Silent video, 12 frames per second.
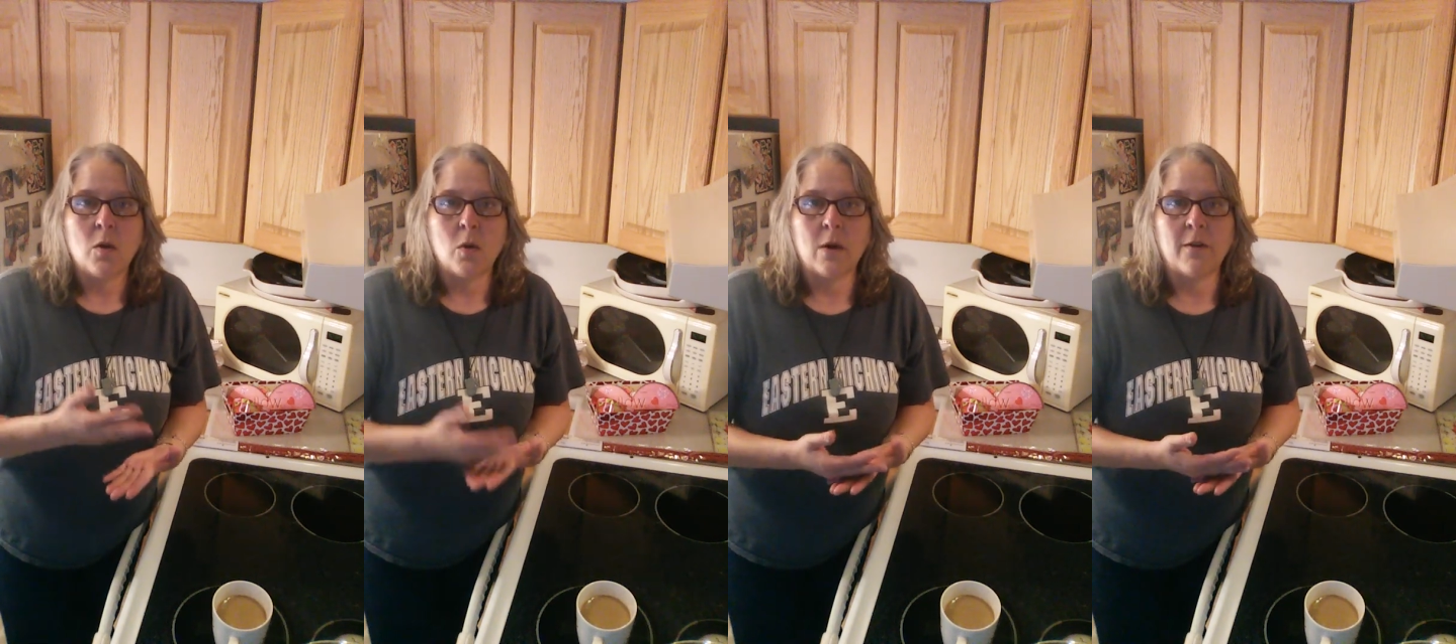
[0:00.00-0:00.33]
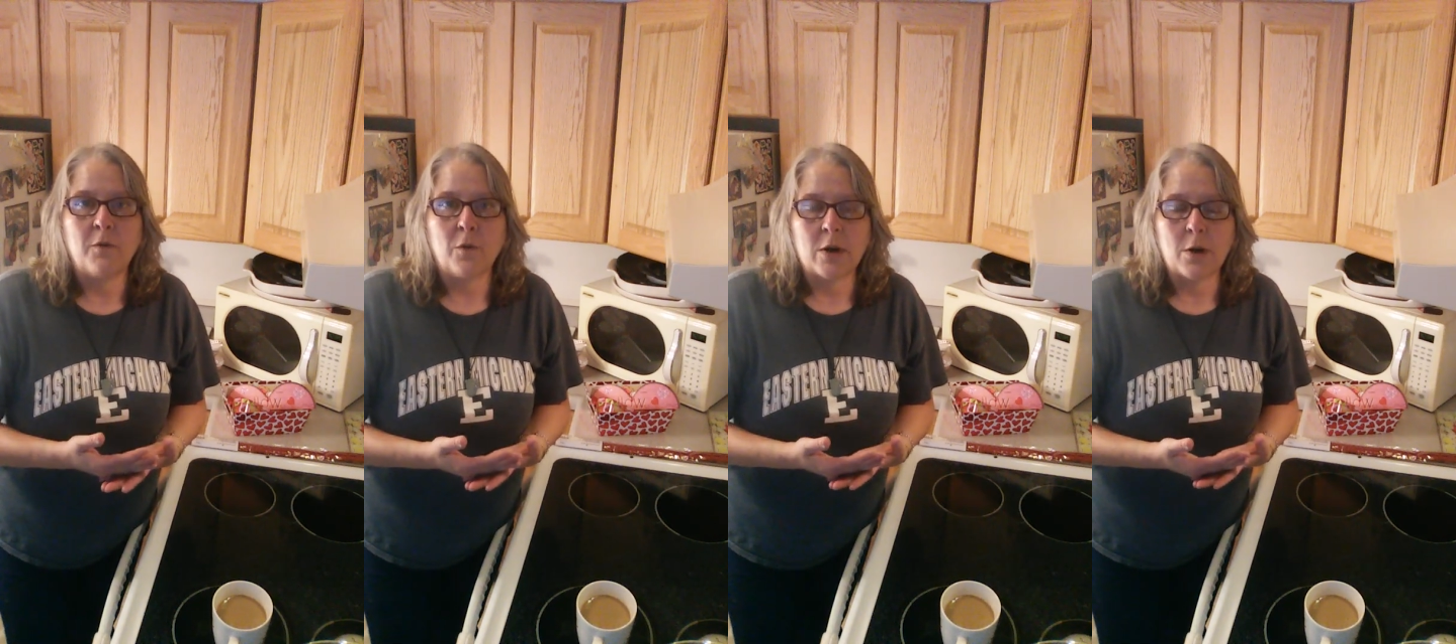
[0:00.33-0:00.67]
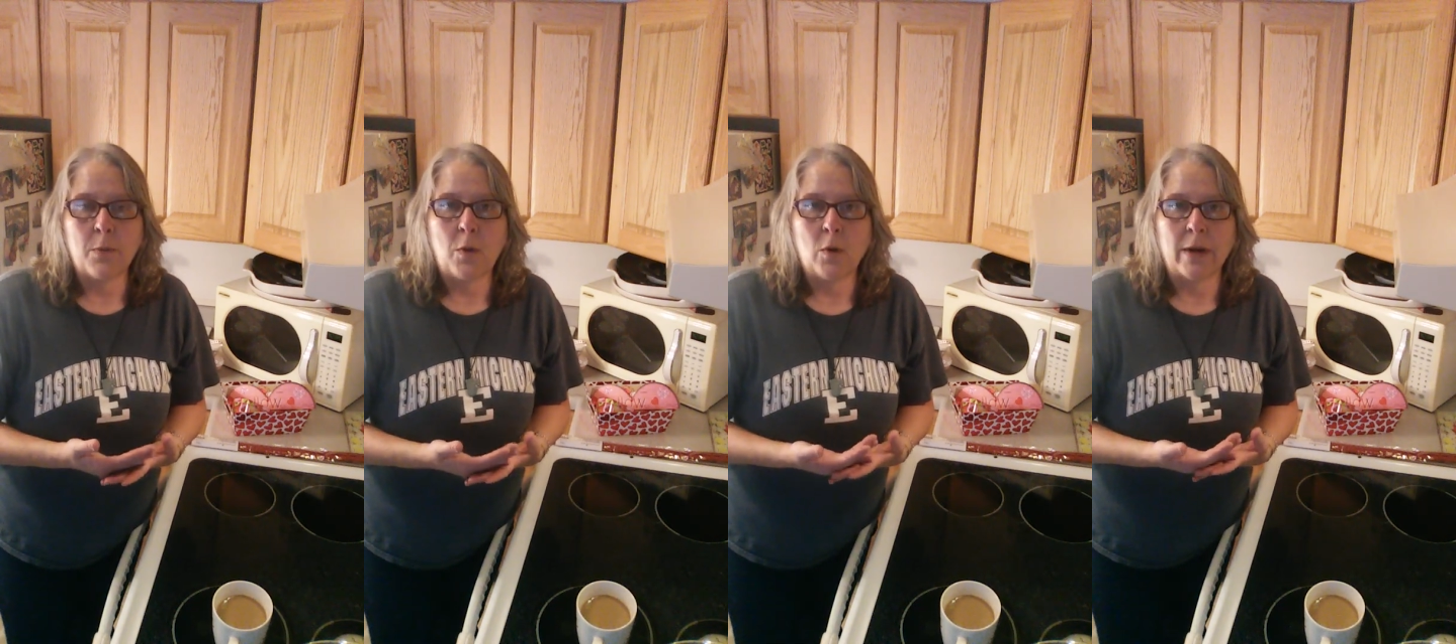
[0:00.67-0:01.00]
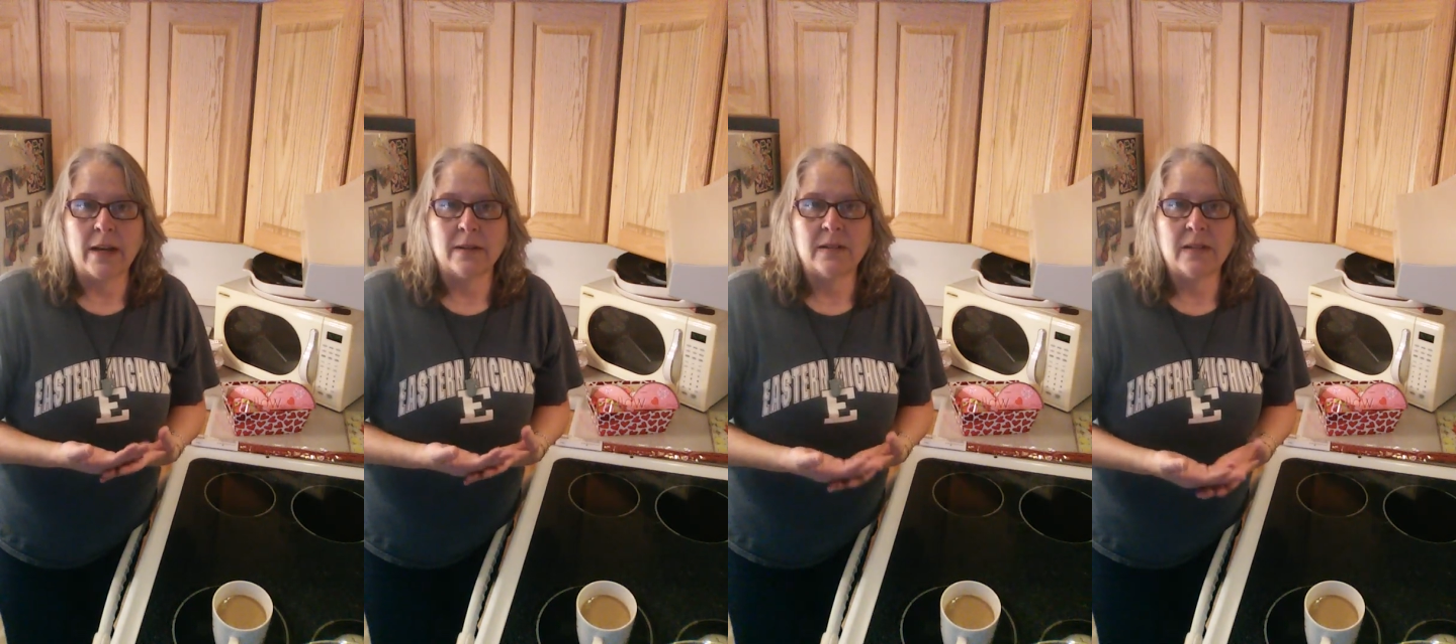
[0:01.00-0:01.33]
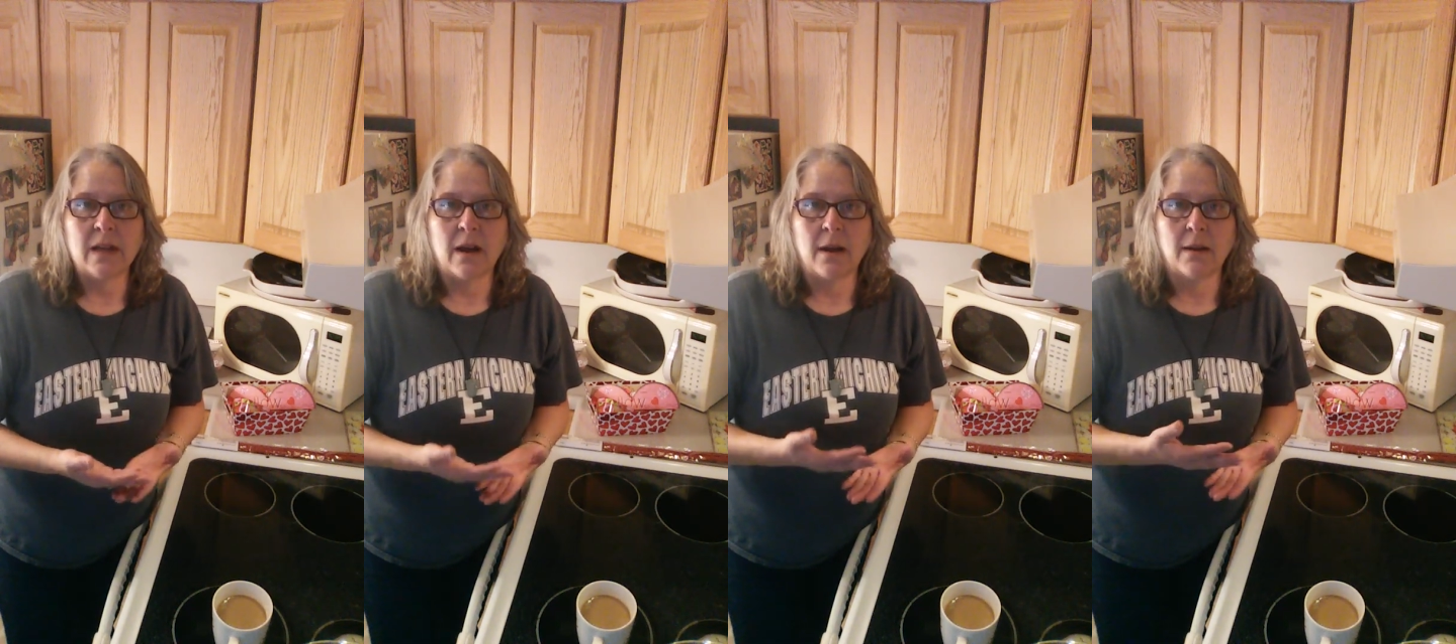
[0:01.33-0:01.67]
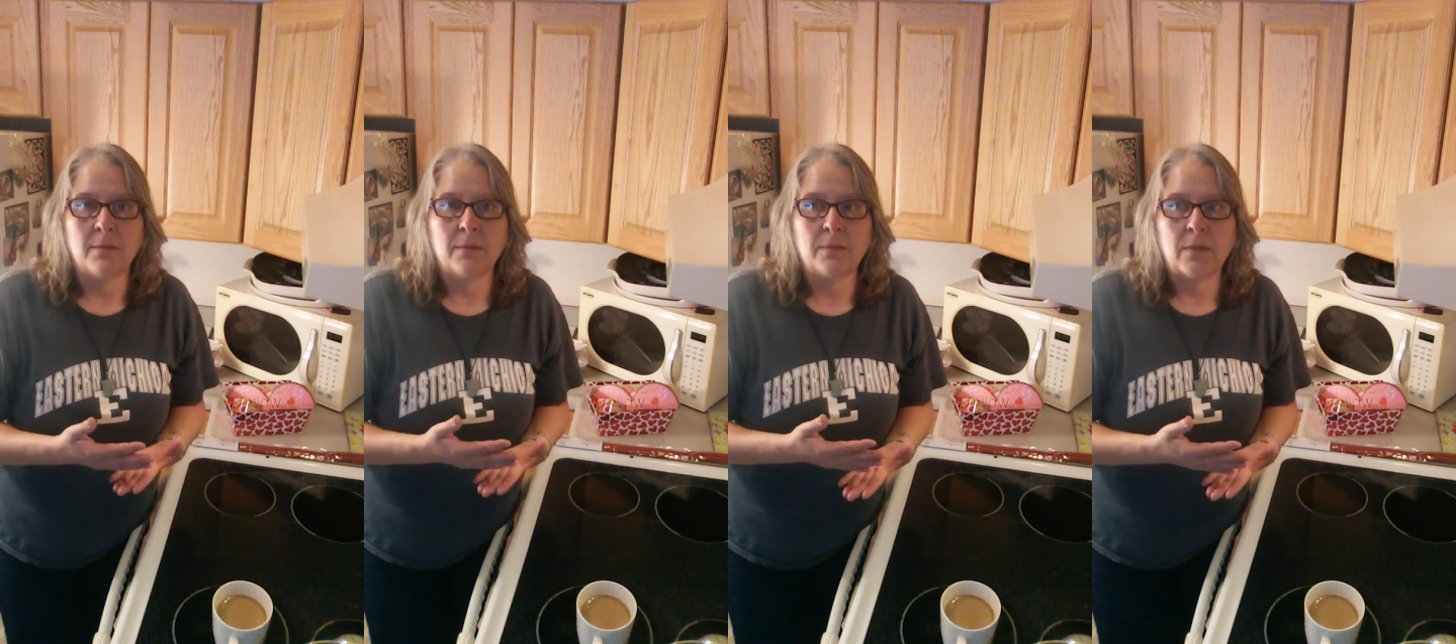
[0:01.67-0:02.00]
or for your points?
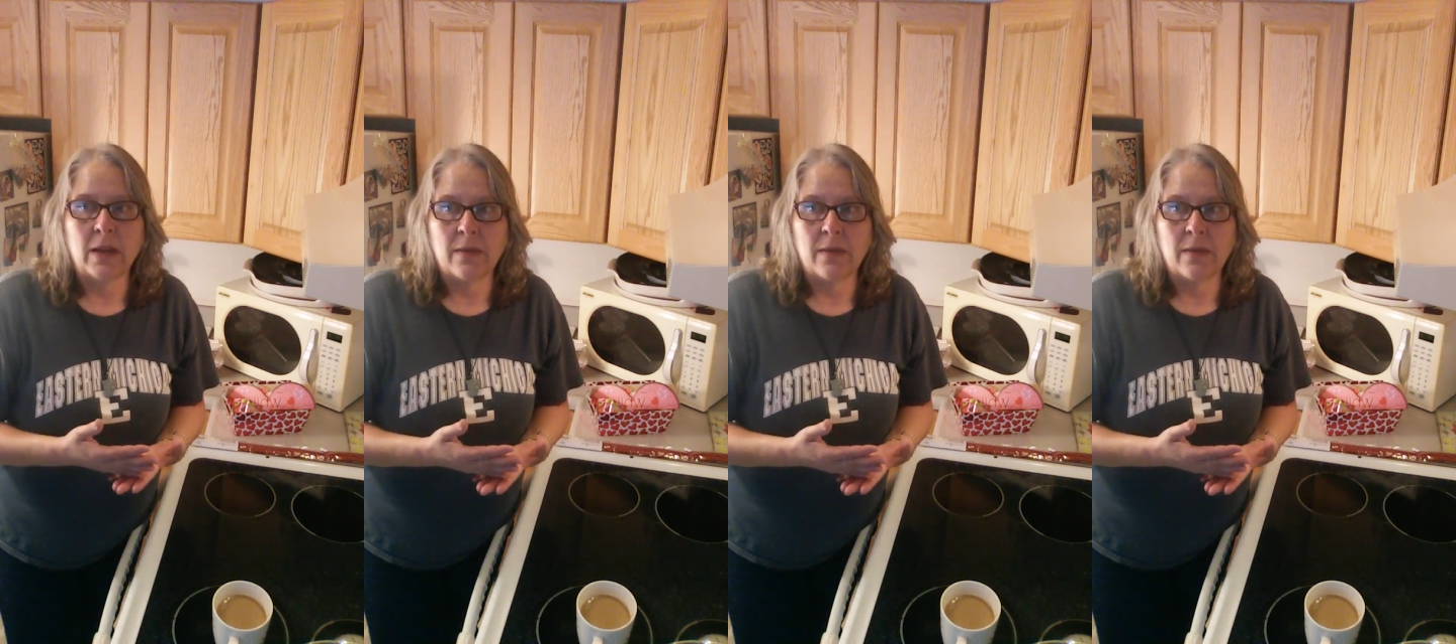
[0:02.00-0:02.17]
And